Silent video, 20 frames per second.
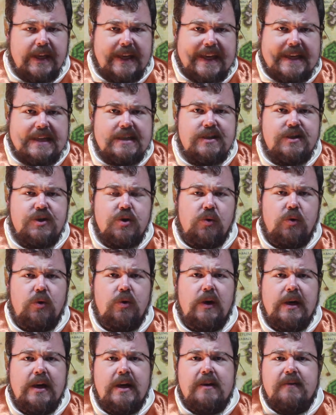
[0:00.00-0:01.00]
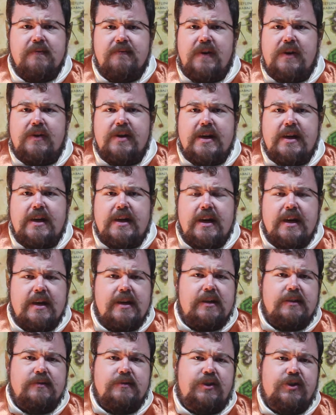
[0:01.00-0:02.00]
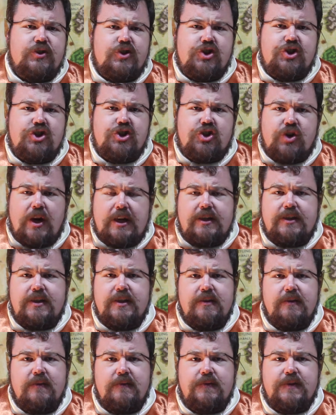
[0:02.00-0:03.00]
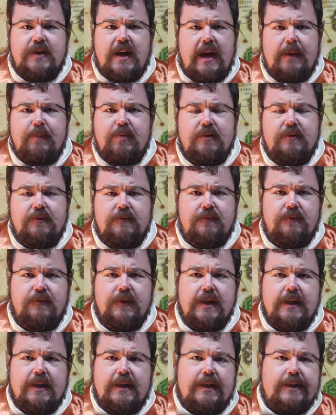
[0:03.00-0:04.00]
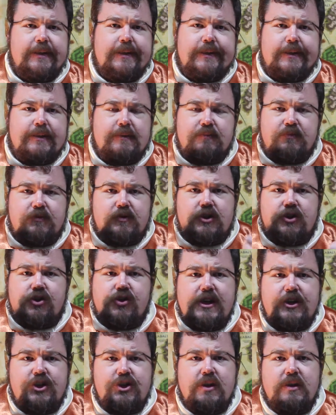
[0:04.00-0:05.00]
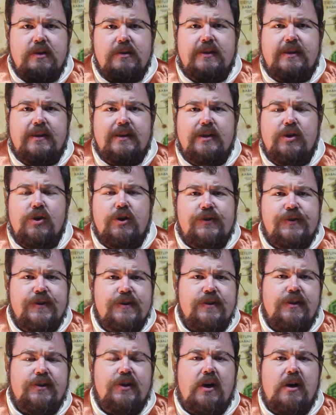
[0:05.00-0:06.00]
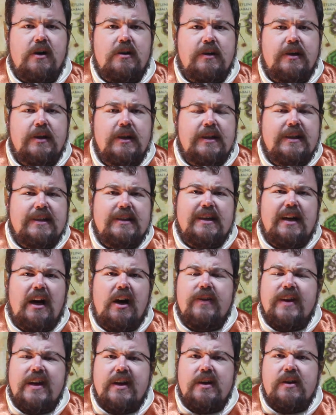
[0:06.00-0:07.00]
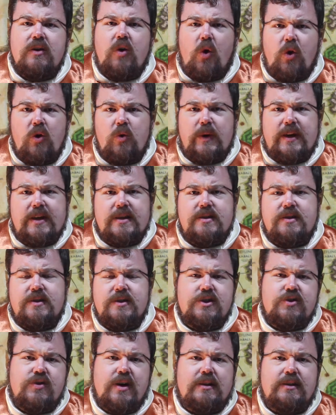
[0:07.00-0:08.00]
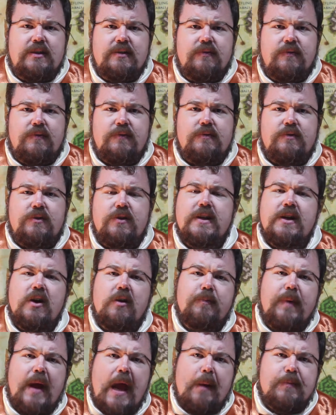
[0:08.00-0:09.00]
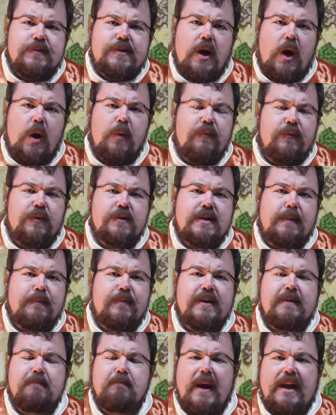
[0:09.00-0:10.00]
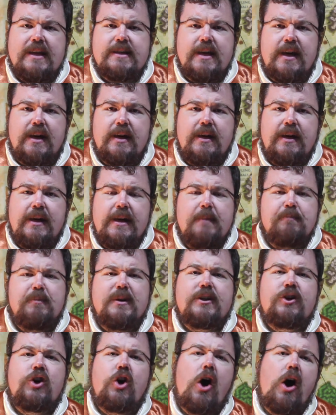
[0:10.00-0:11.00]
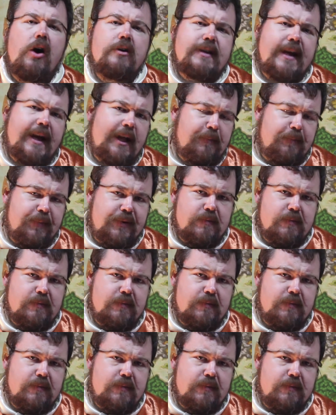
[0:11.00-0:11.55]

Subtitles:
Is your very destructive type of creature that lurks in the dark, are they always destructive? Do they not perhaps hope for something better, but can't help